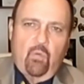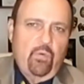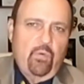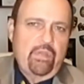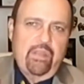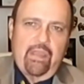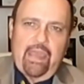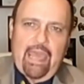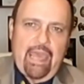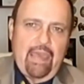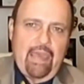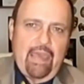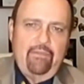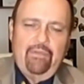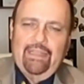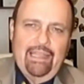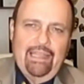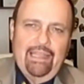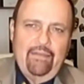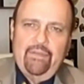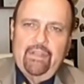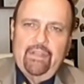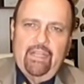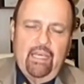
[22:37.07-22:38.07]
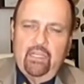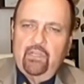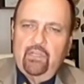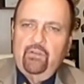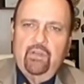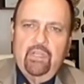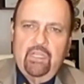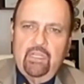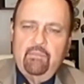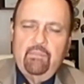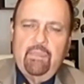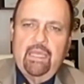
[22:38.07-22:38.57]
But when you have
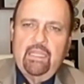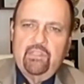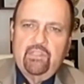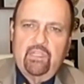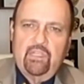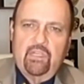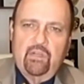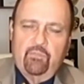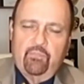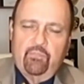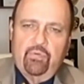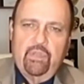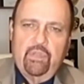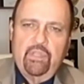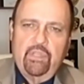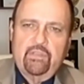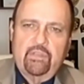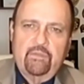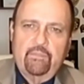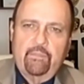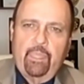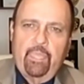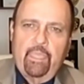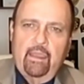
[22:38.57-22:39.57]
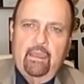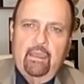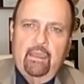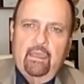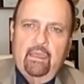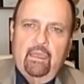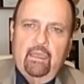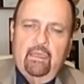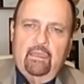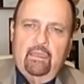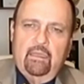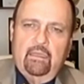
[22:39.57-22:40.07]
1,100 inmates in a prison
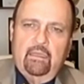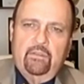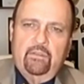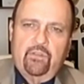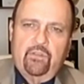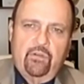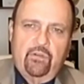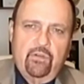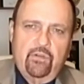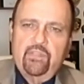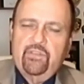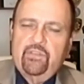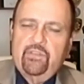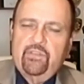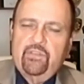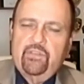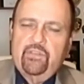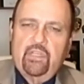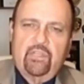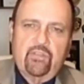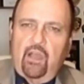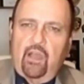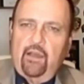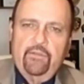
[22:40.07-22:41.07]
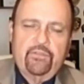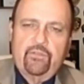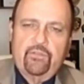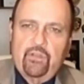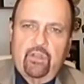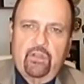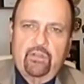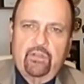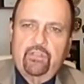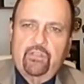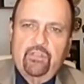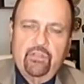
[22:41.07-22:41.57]
and 36
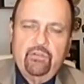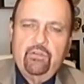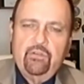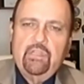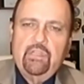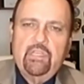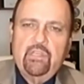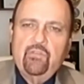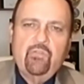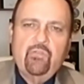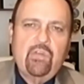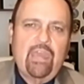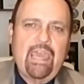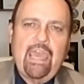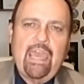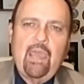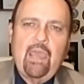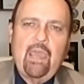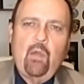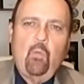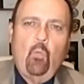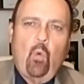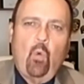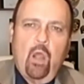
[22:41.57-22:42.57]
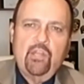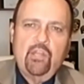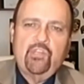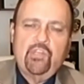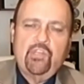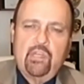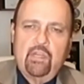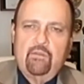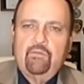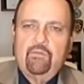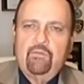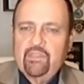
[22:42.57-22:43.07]
officers on duty, you can't watch
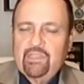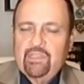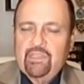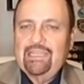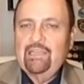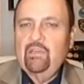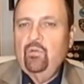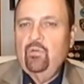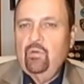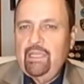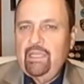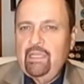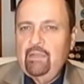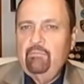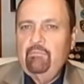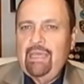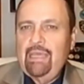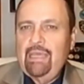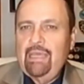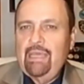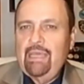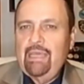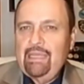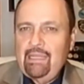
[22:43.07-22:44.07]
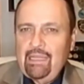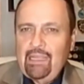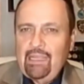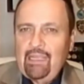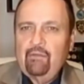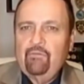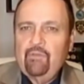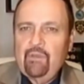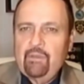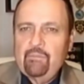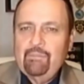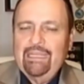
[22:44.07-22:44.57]
every single inmate
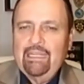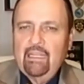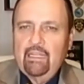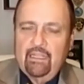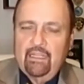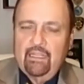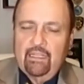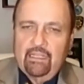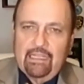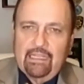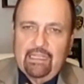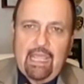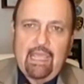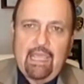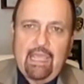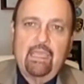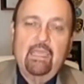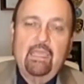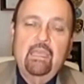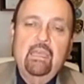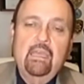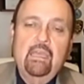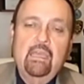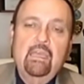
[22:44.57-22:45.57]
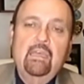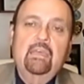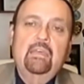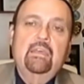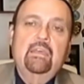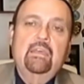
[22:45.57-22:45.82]
every minute of the day.